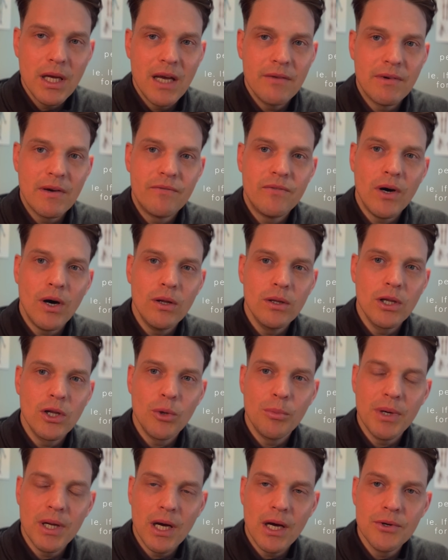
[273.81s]
If I fall a little
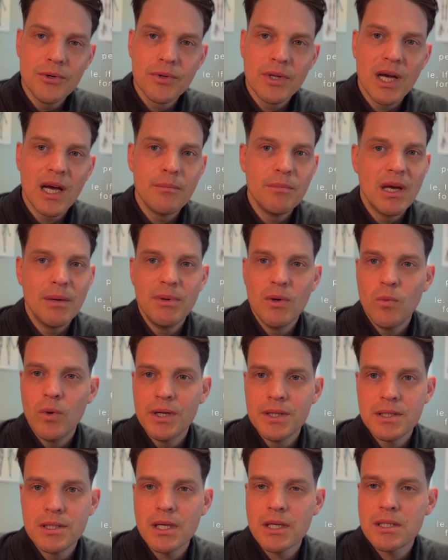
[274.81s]
bit under that, maybe
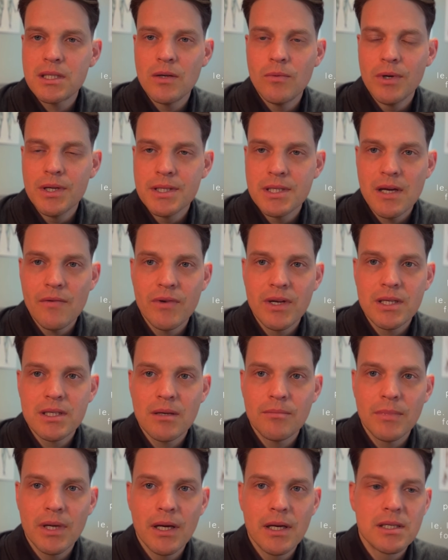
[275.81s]
160, 170
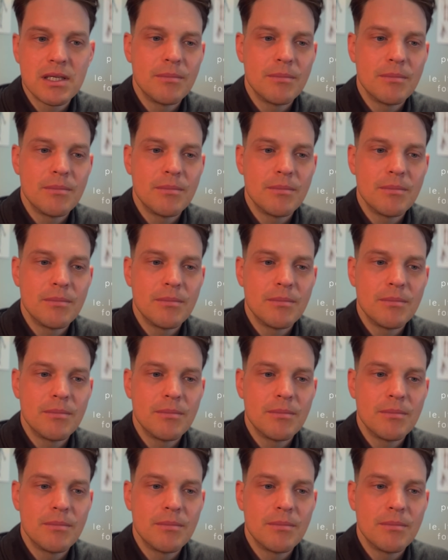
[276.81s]
some days,